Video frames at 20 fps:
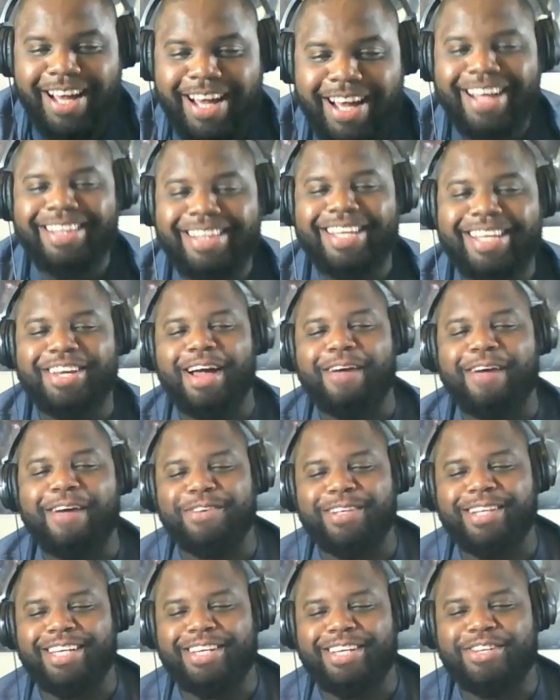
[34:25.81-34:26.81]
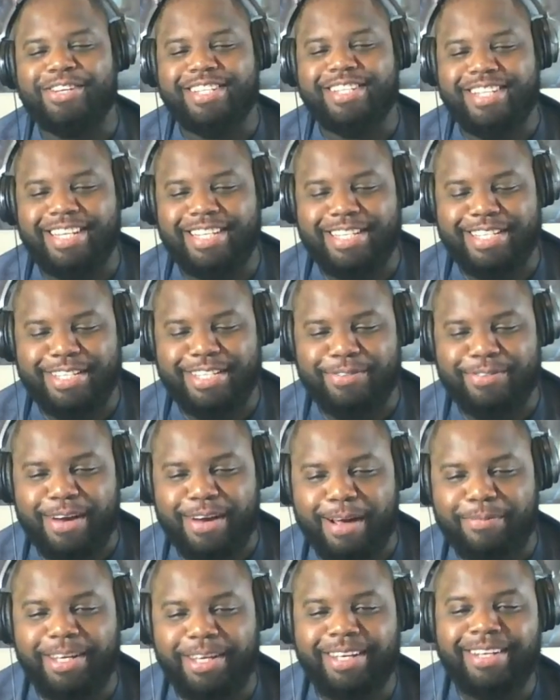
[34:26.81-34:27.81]
I think I feel like you just did this to
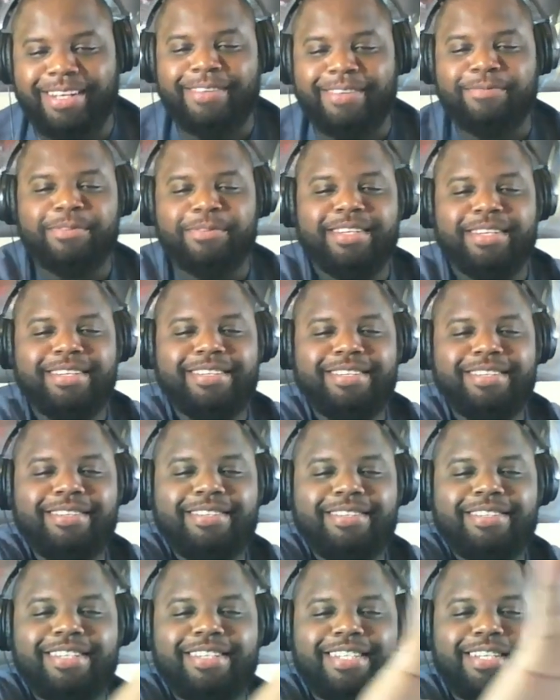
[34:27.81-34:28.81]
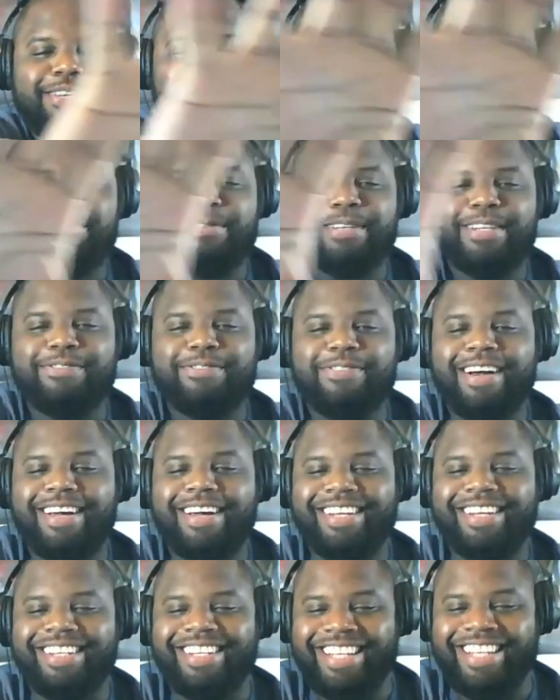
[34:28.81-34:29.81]
Robbie. sixty frames is
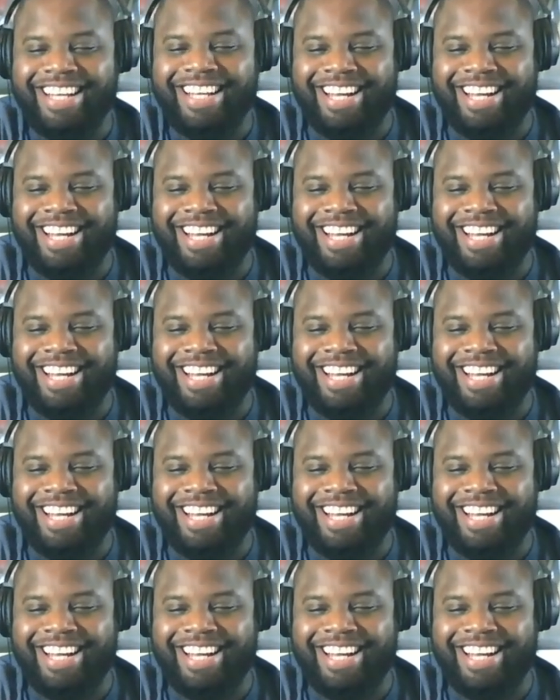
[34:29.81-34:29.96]
fine.